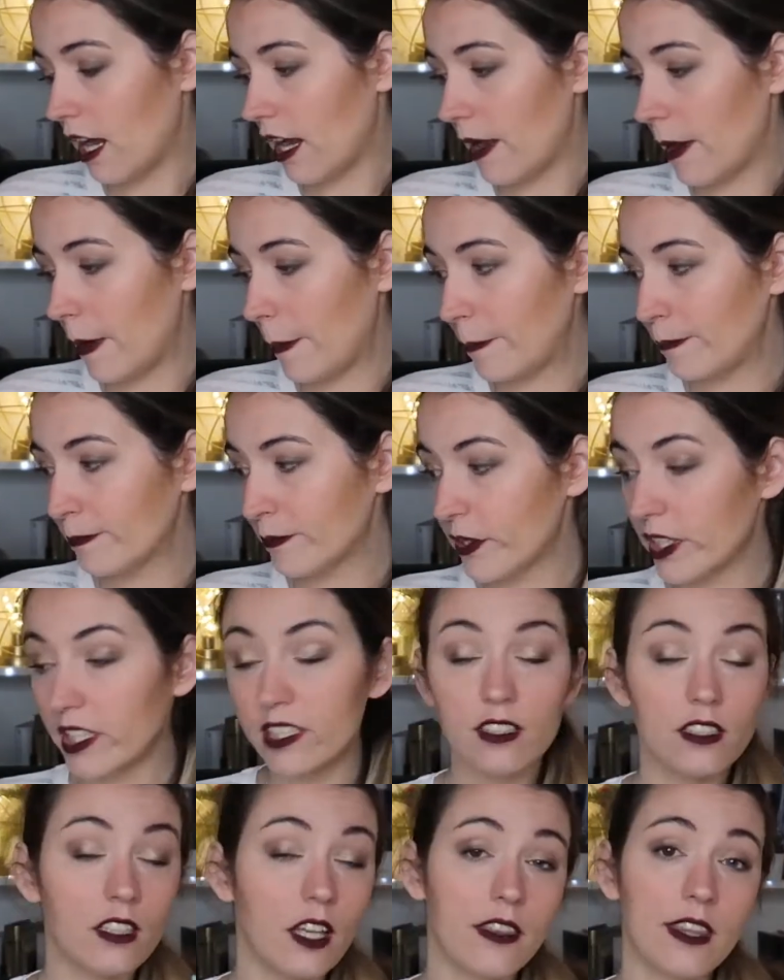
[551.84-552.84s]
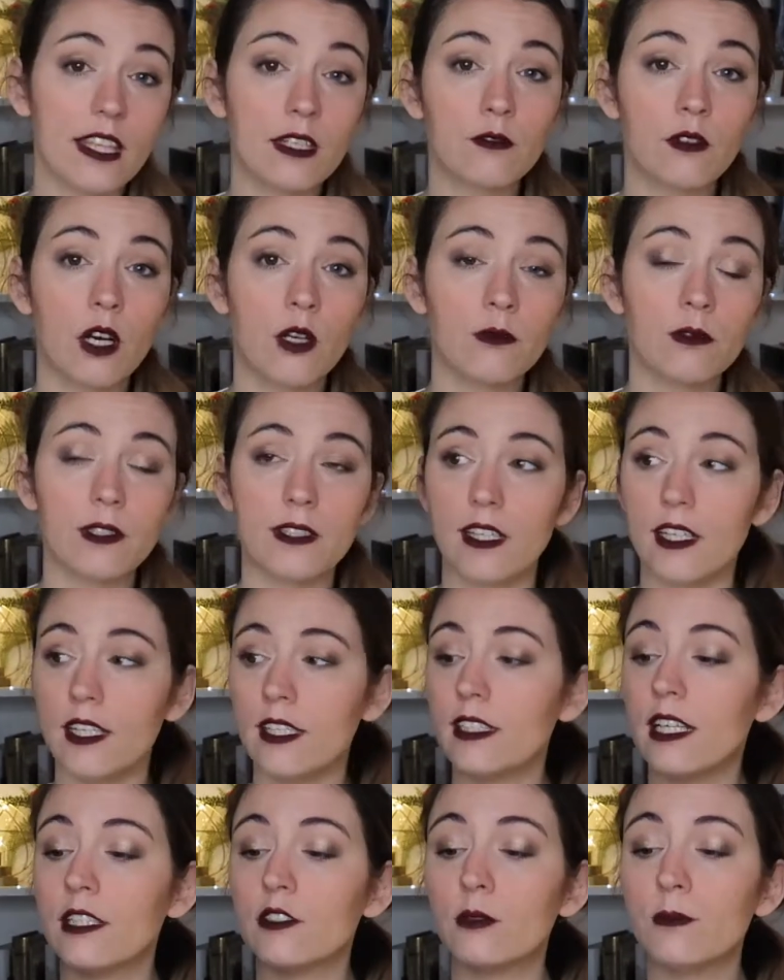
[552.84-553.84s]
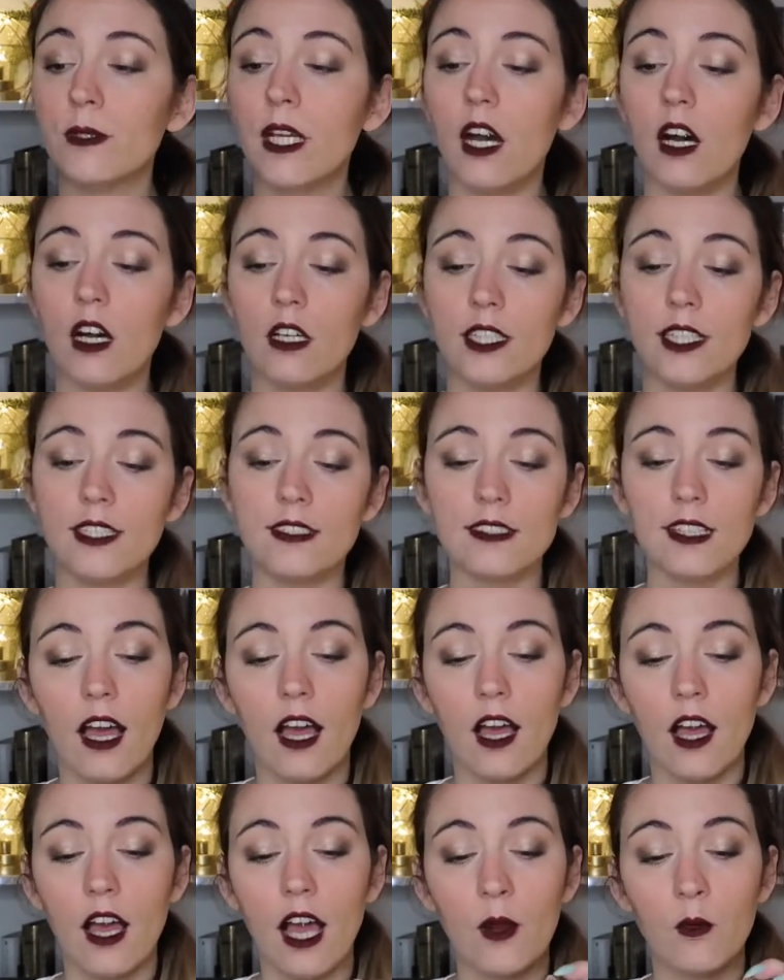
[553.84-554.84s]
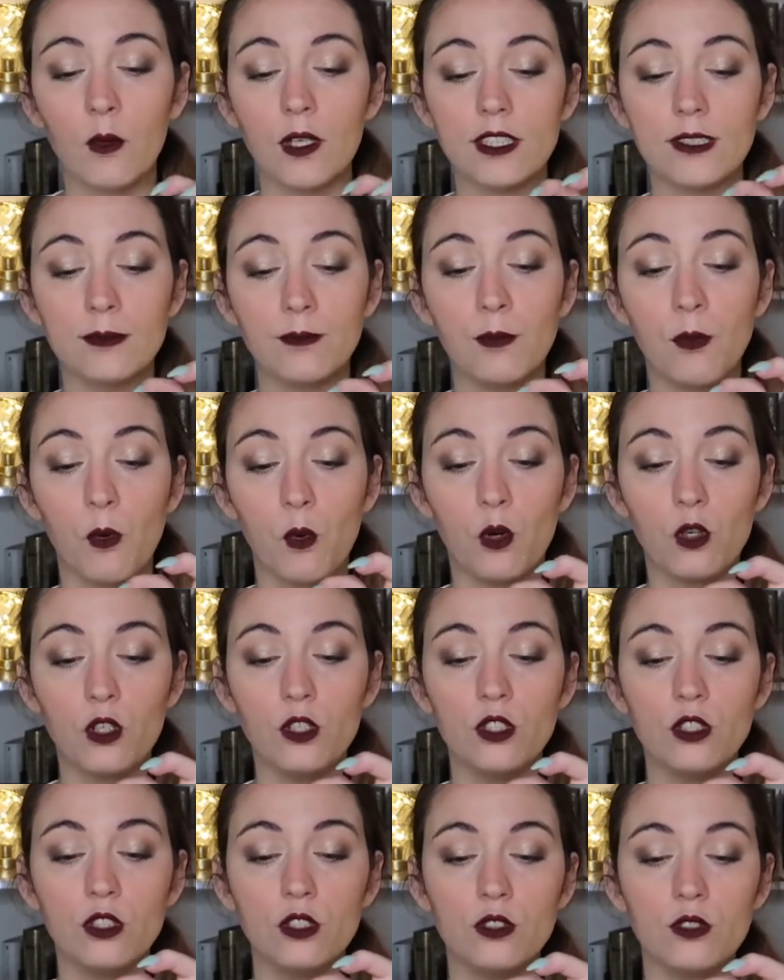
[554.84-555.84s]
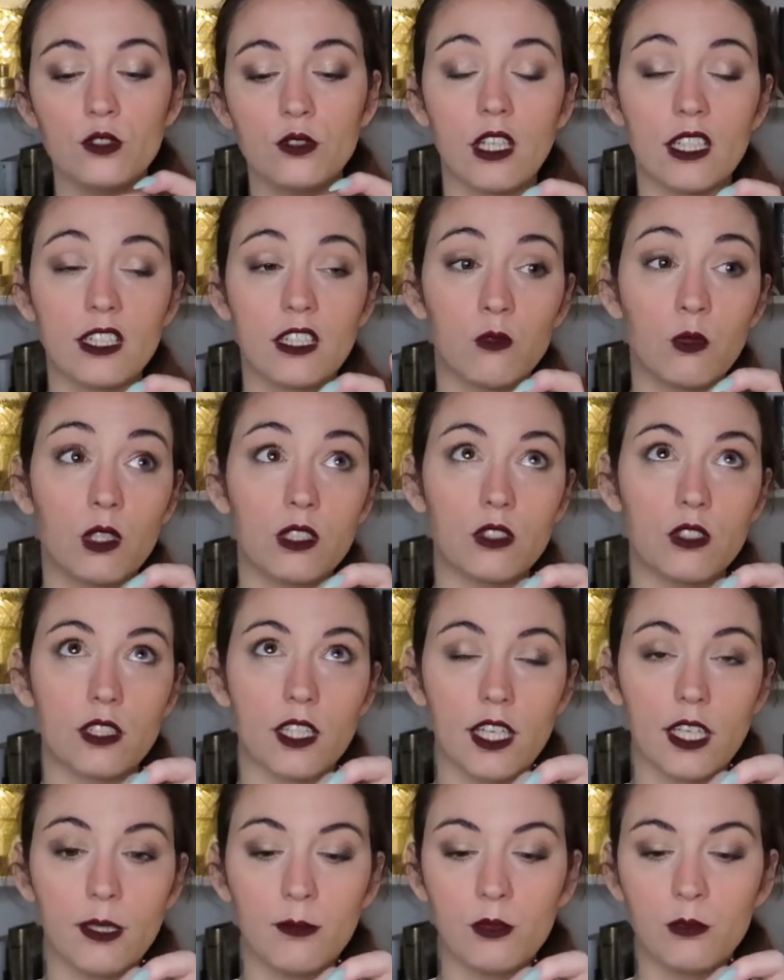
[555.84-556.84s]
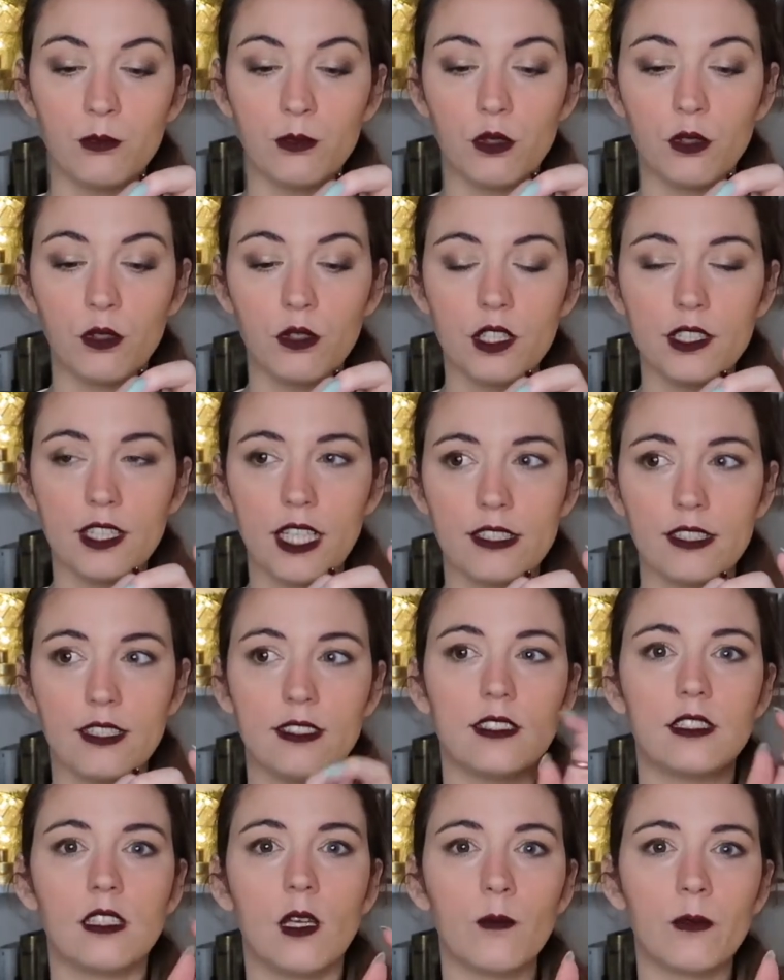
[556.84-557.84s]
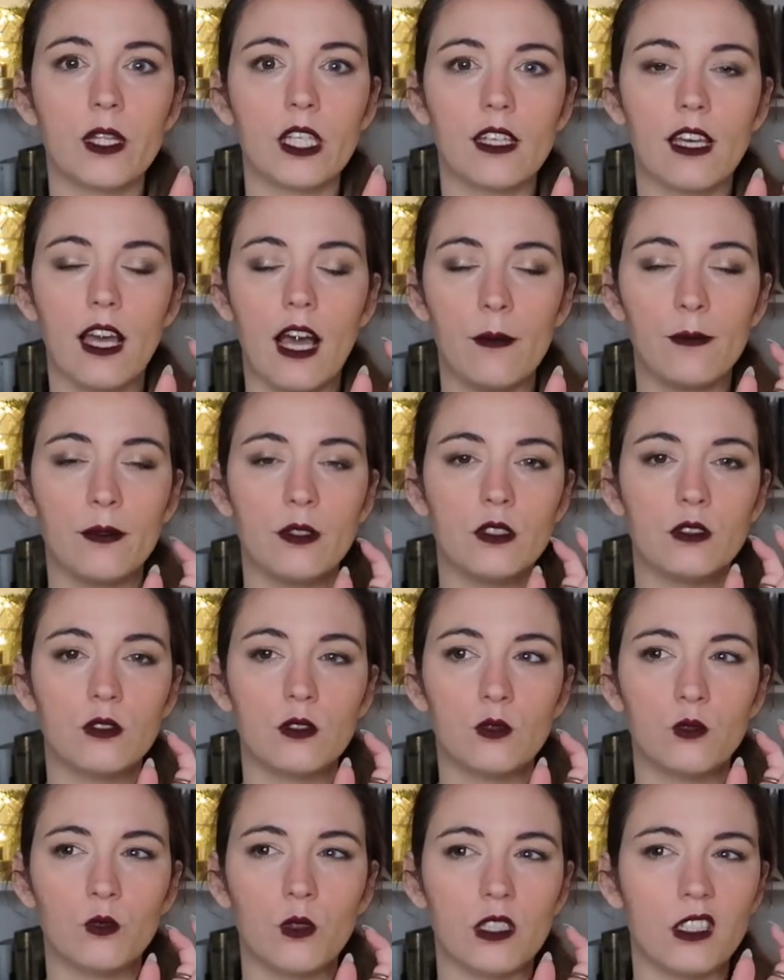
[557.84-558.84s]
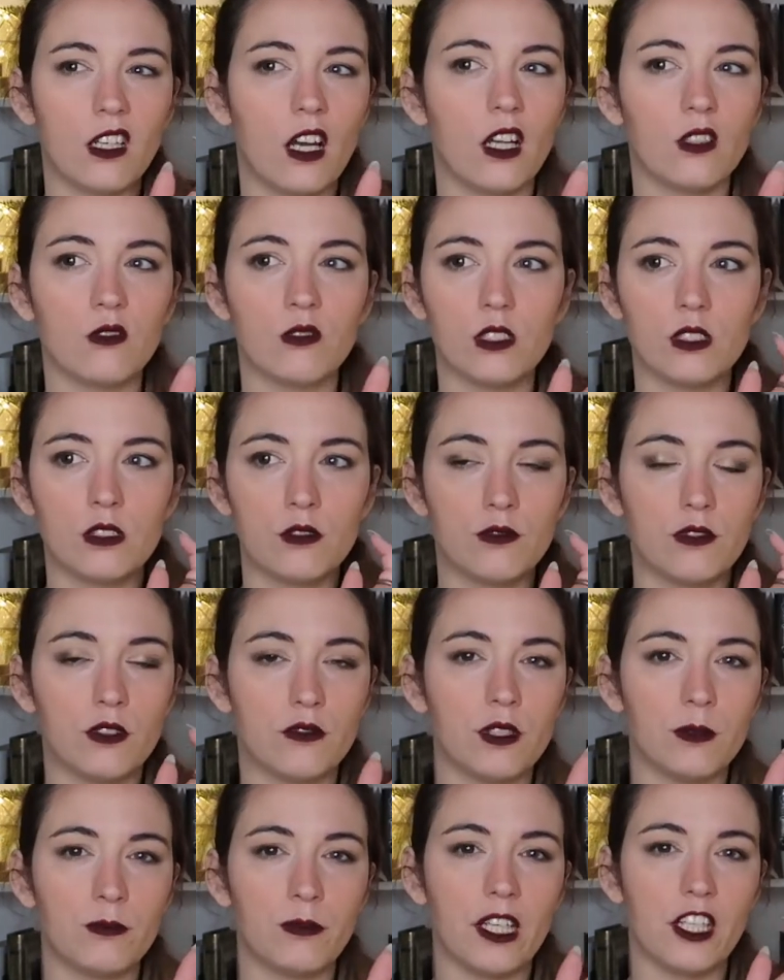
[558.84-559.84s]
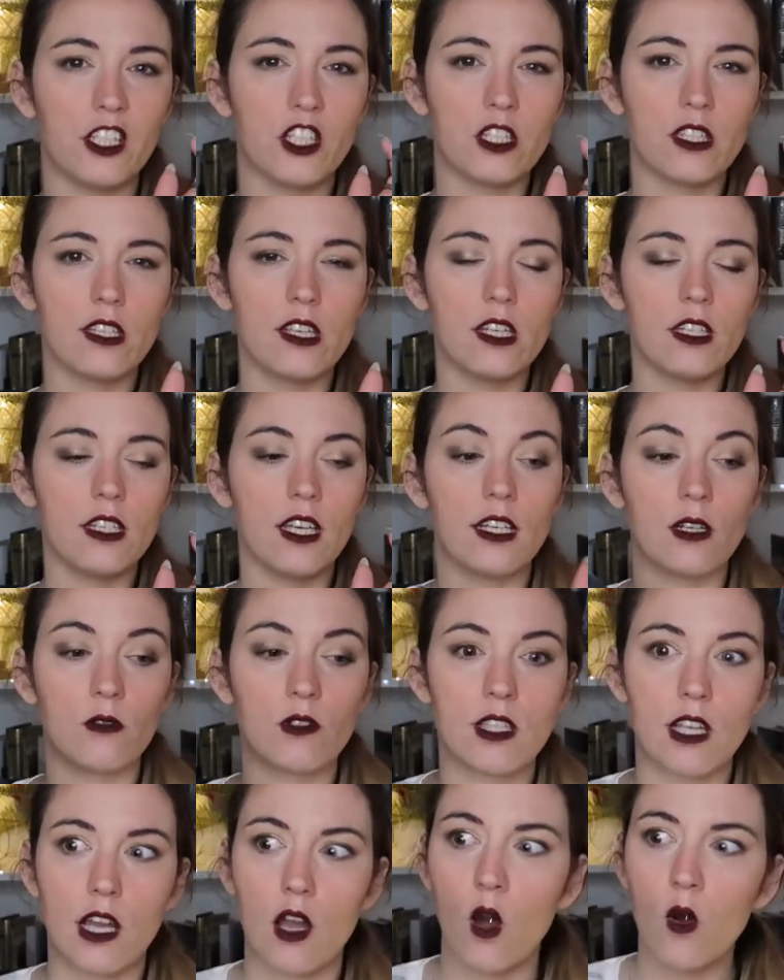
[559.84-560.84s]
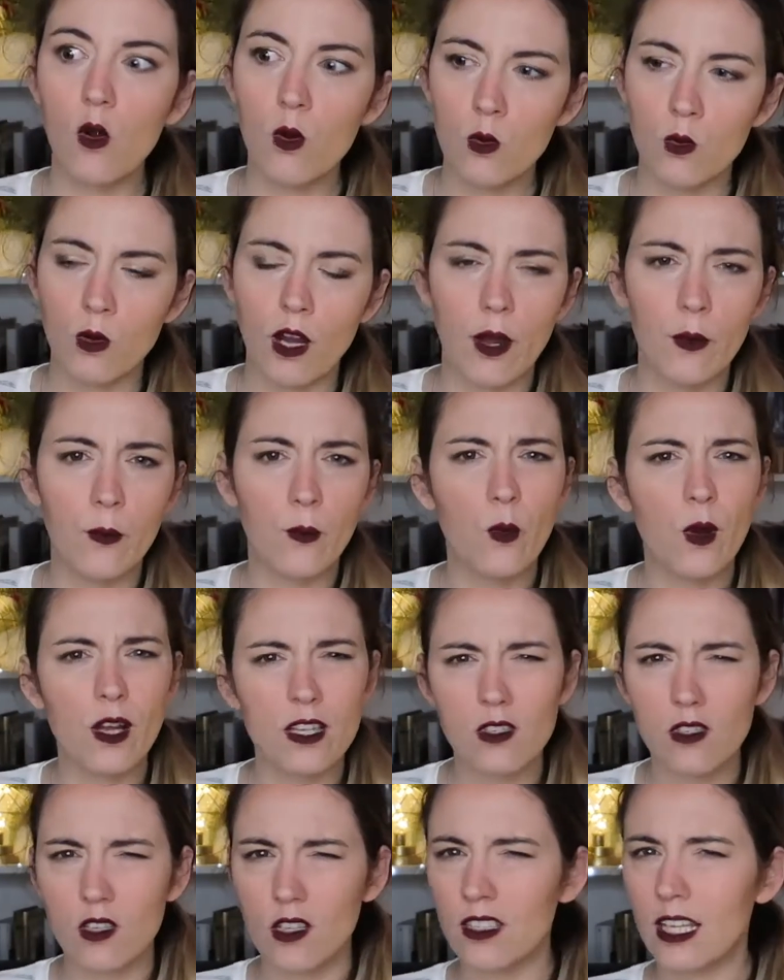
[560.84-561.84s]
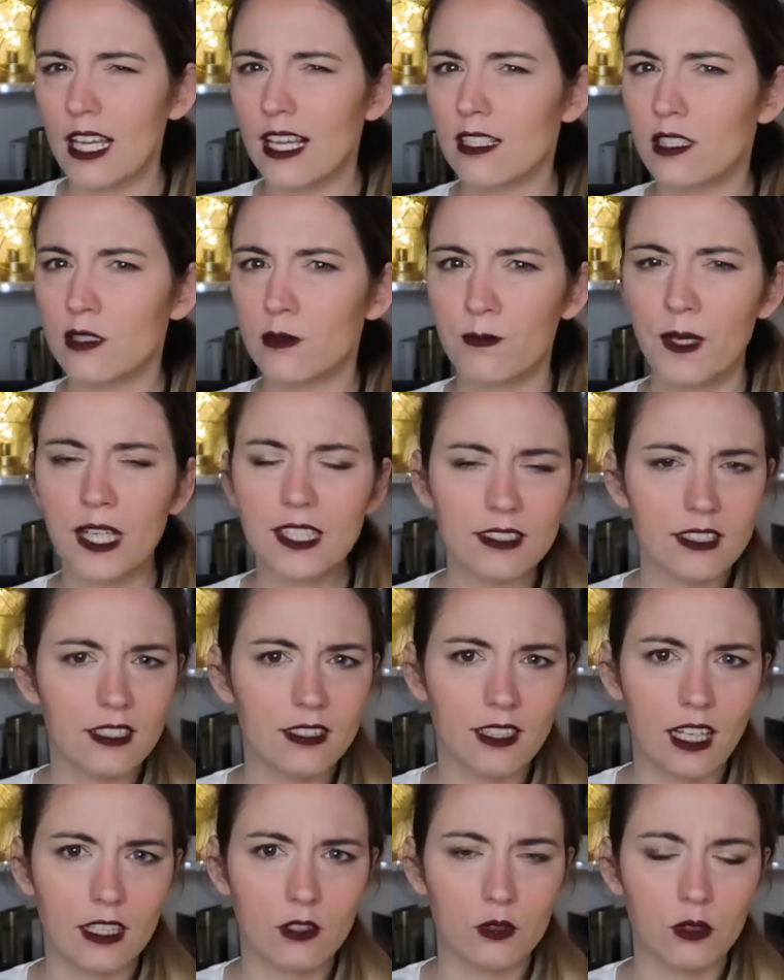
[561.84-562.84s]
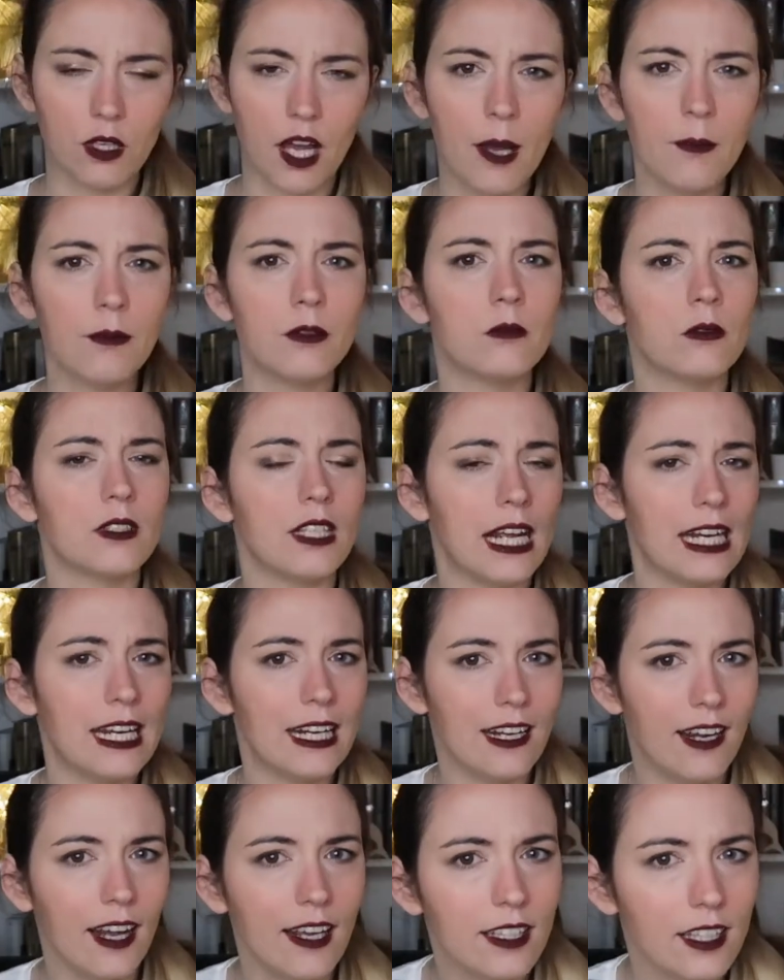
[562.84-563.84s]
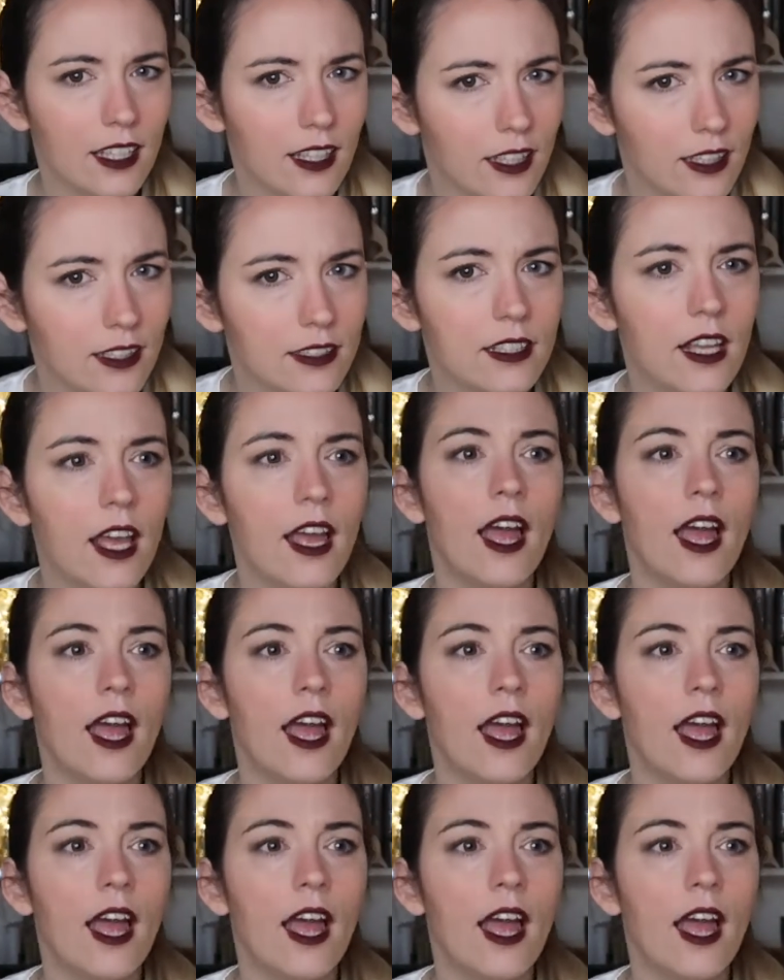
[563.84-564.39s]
But nothing wrong with it. And to be honest, I was bored. Like it was okay, but bored. And then something happened 150 pages in, and I was like, oh, I wasn't expecting that to happen, but I like it.